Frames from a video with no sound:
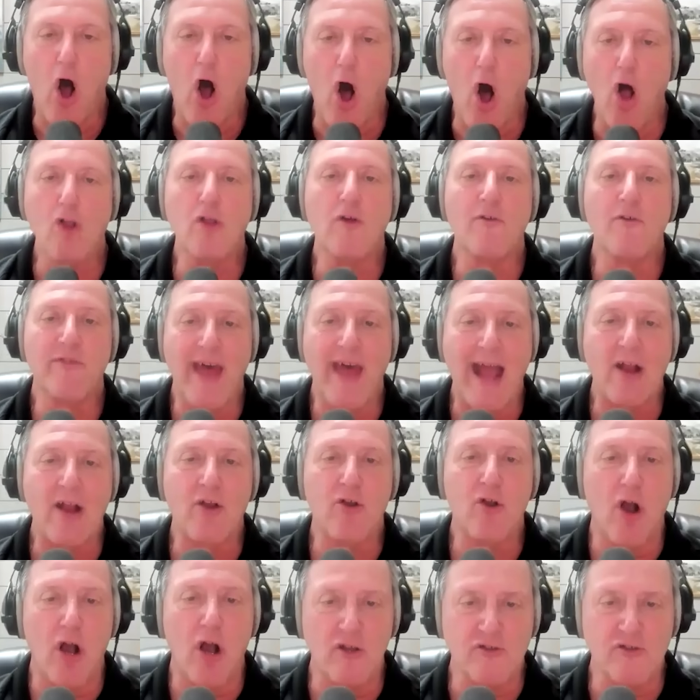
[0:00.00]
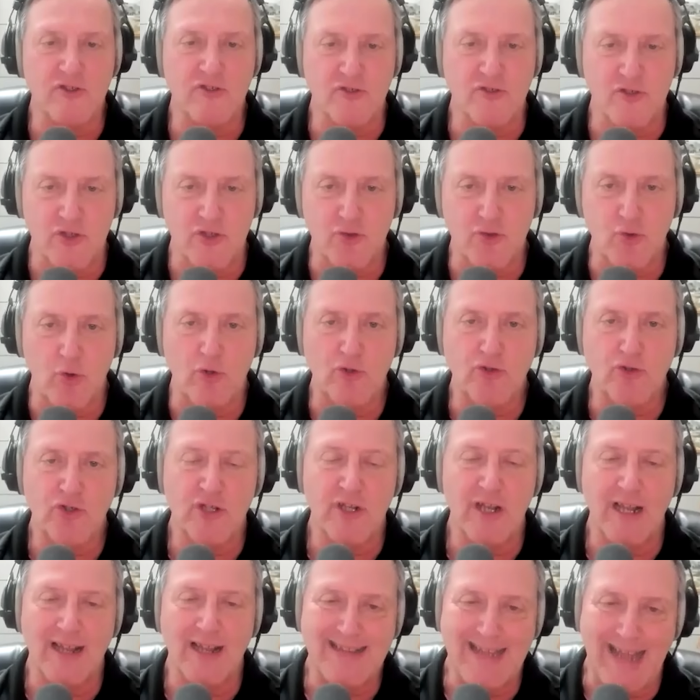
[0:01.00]
All of that causes
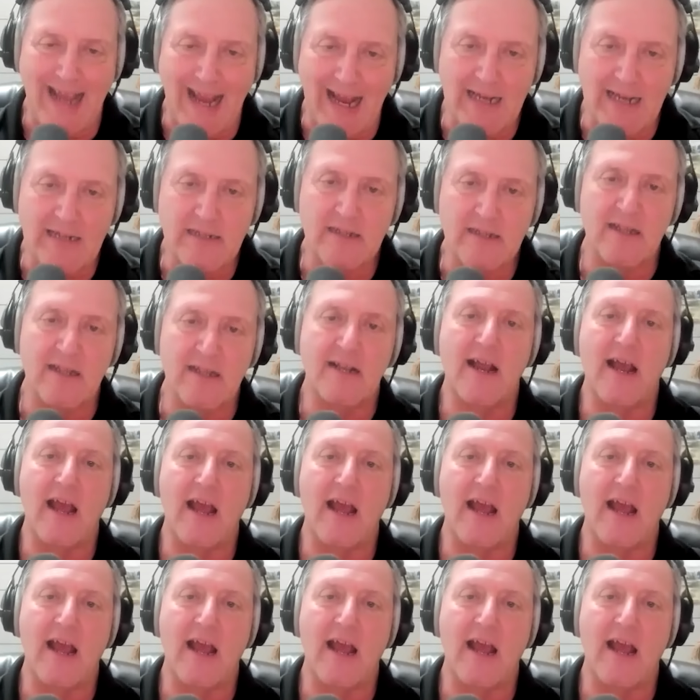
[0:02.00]
distortion. At the end of the